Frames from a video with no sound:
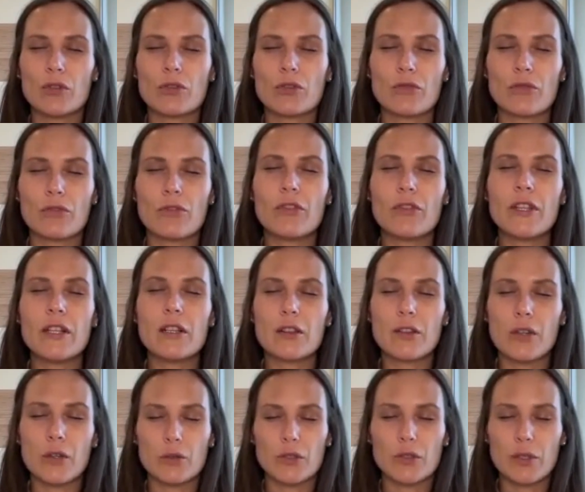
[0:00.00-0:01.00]
to feel
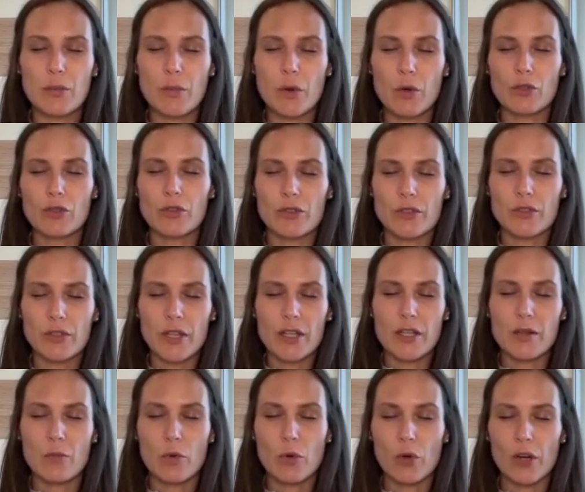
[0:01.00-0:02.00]
those emotions
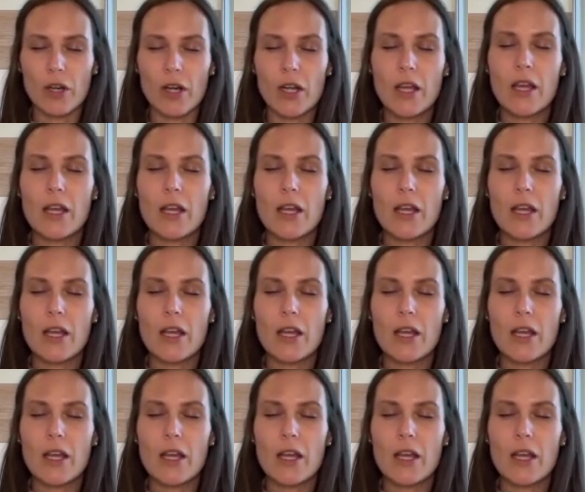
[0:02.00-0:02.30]
anymore,